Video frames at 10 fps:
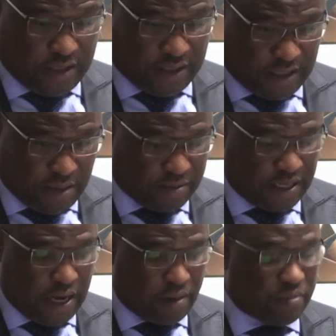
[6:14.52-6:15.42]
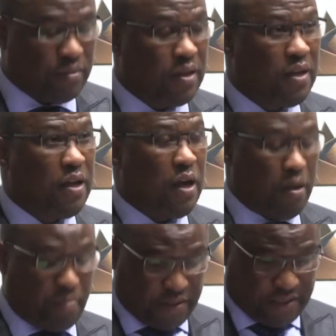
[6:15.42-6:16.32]
at the same time
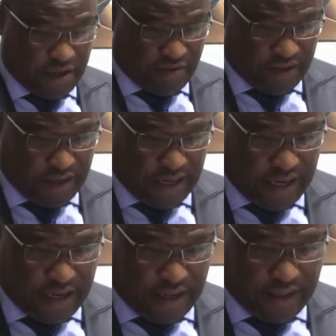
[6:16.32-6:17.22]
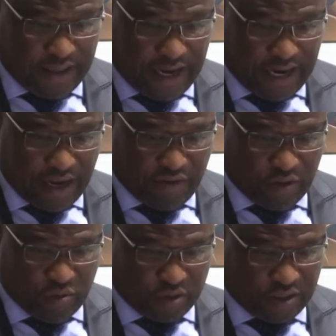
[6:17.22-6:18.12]
uh, preserving uh, their
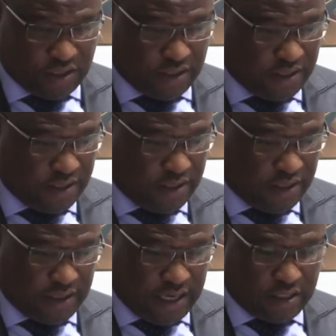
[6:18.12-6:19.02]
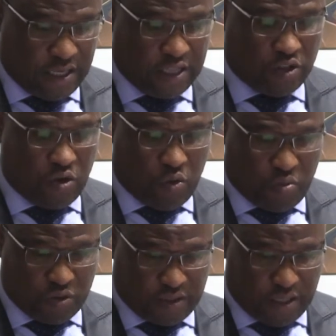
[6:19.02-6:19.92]
livelihood that has
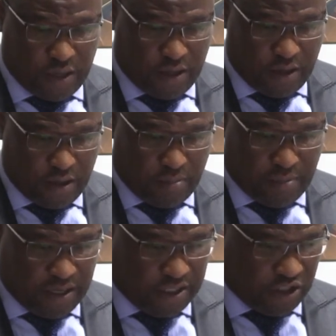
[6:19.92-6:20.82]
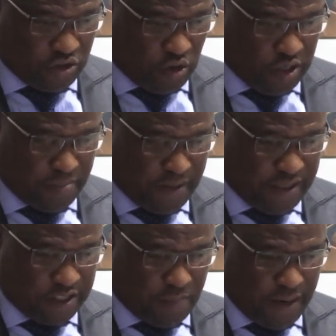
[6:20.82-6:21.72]
almost been destroyed by
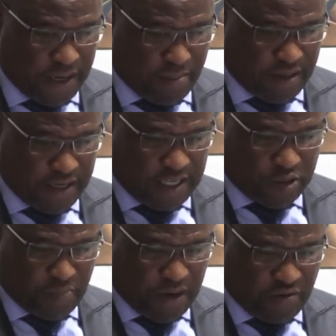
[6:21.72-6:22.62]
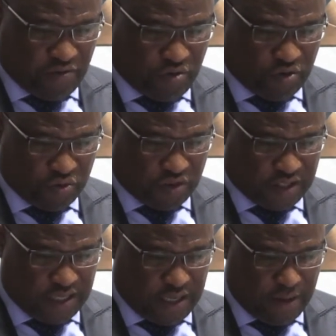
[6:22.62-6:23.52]
this pandemic. It is painful to
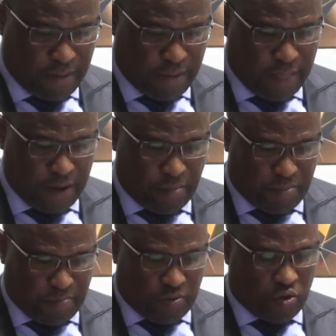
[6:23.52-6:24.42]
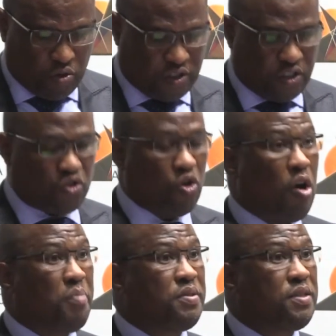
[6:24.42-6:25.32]
see people losing
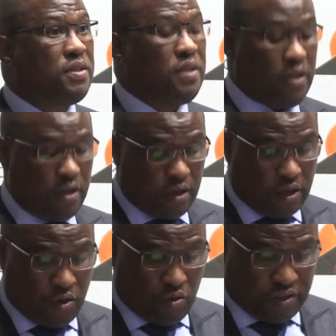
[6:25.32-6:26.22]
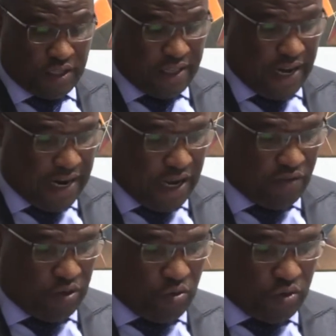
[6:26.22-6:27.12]
jobs, losing their
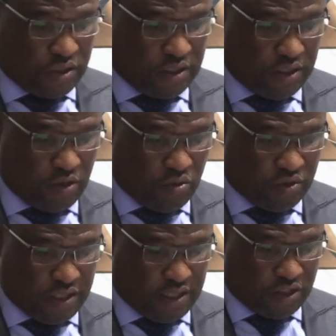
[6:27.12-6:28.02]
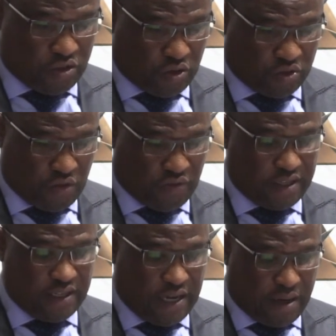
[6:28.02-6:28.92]
livelihood, losing the source of
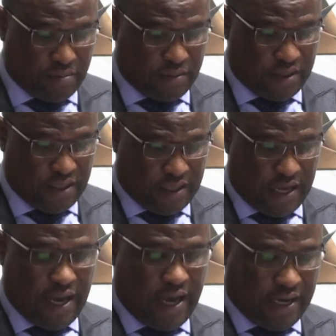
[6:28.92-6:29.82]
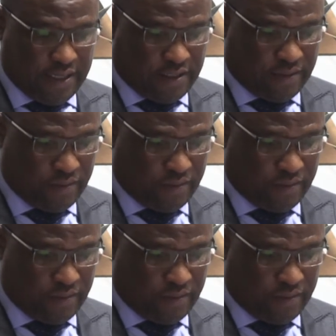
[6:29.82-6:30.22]
income they had.